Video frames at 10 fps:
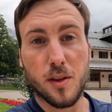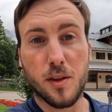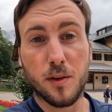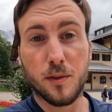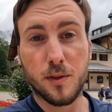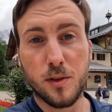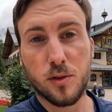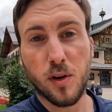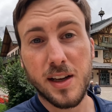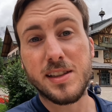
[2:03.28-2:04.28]
the
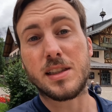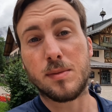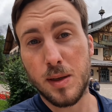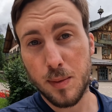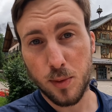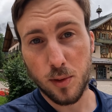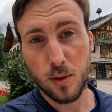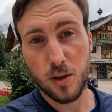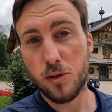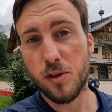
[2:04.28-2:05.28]
crazy people
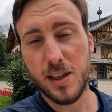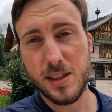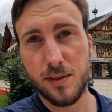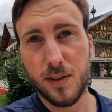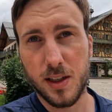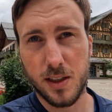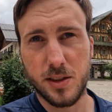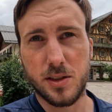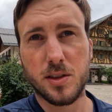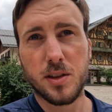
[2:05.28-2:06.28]
or the crazy
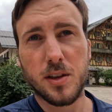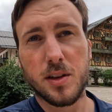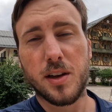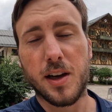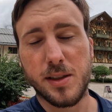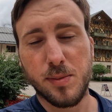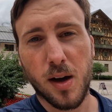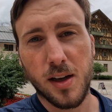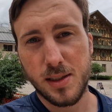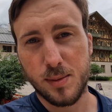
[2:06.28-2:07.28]
village as
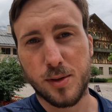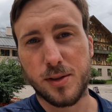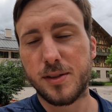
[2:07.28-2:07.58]
possible.